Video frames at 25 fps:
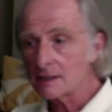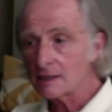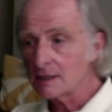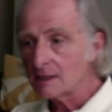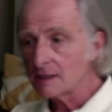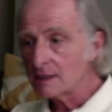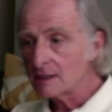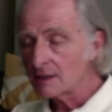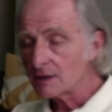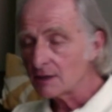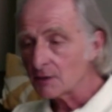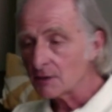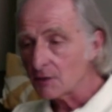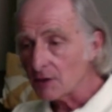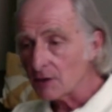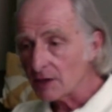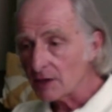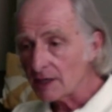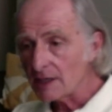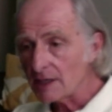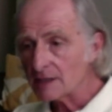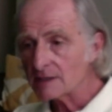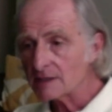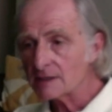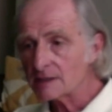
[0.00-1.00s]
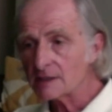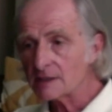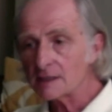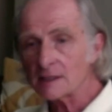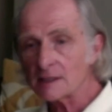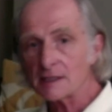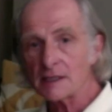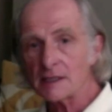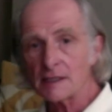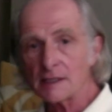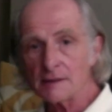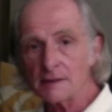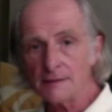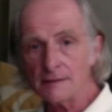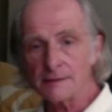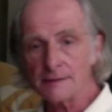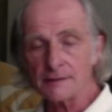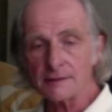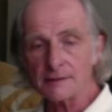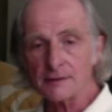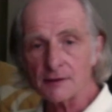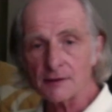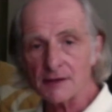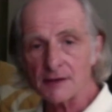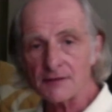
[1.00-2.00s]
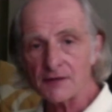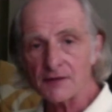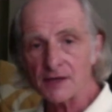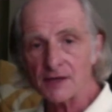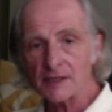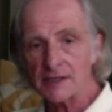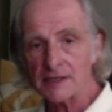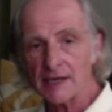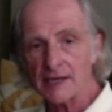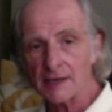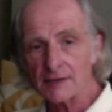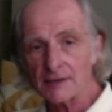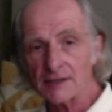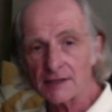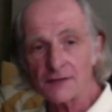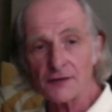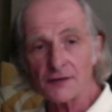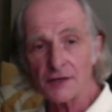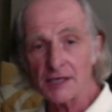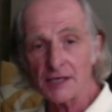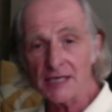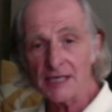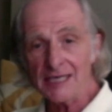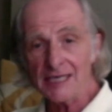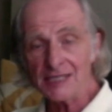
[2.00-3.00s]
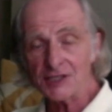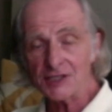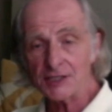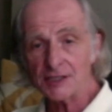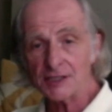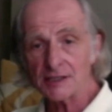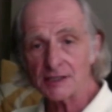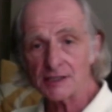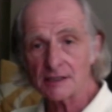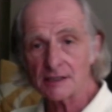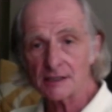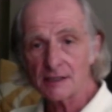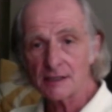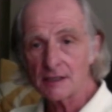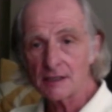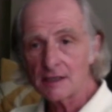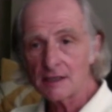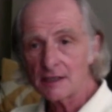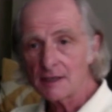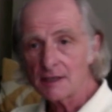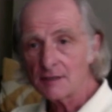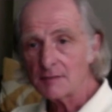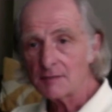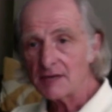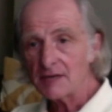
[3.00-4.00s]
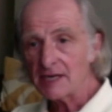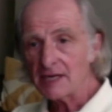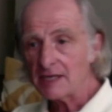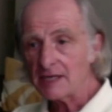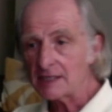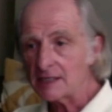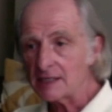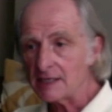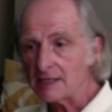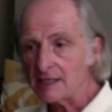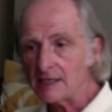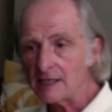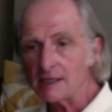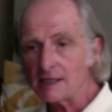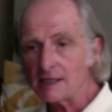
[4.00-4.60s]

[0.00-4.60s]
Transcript: their audience, and quite frankly, how different niches may indeed